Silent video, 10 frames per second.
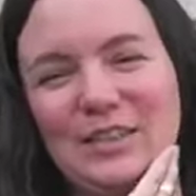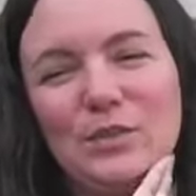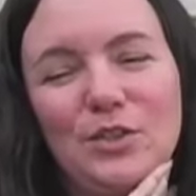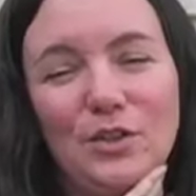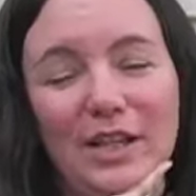
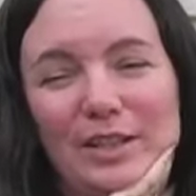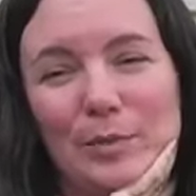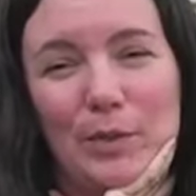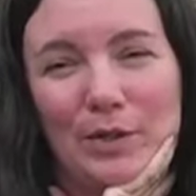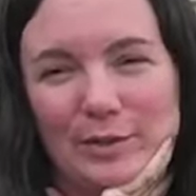Would you like
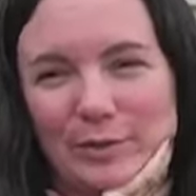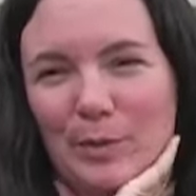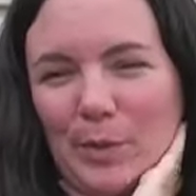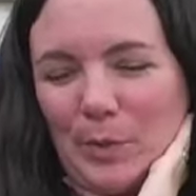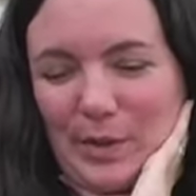to pause for
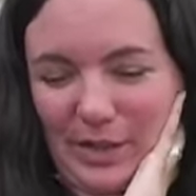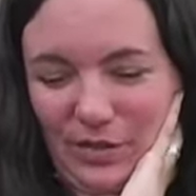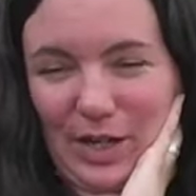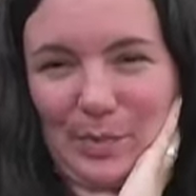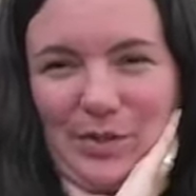a moment and
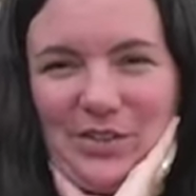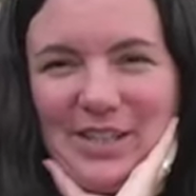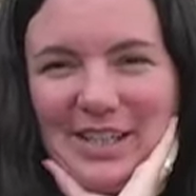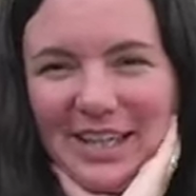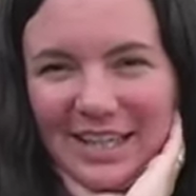grab your
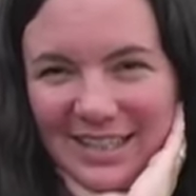tea?